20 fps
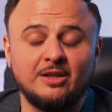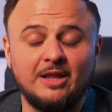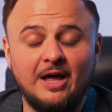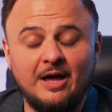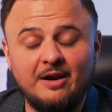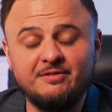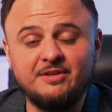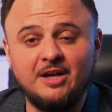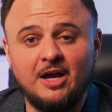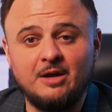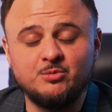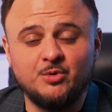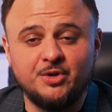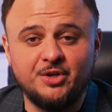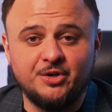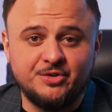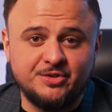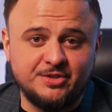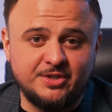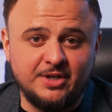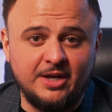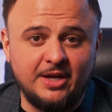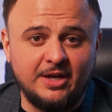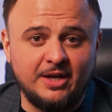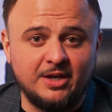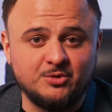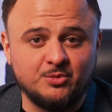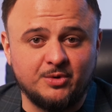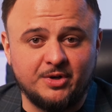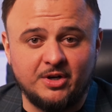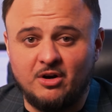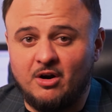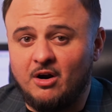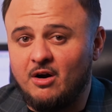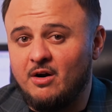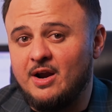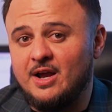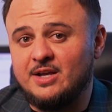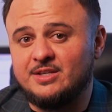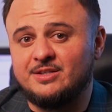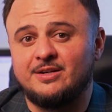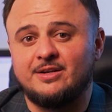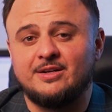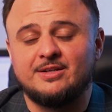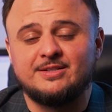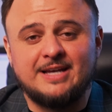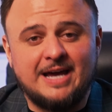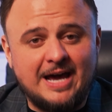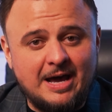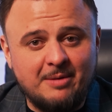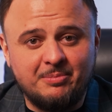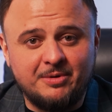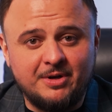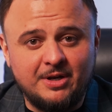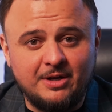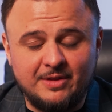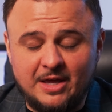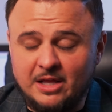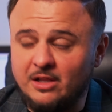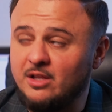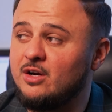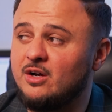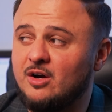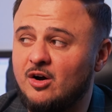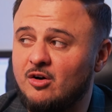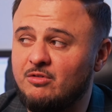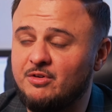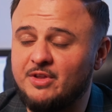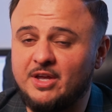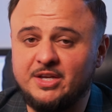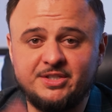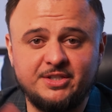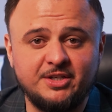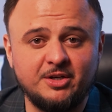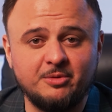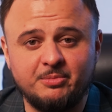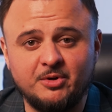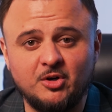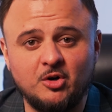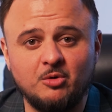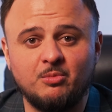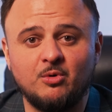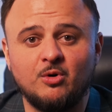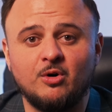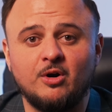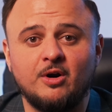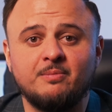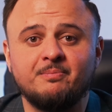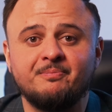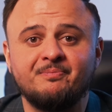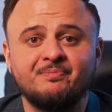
A lot of times, what you're seeing is when a car accident is happening, they look over, they see a billboard.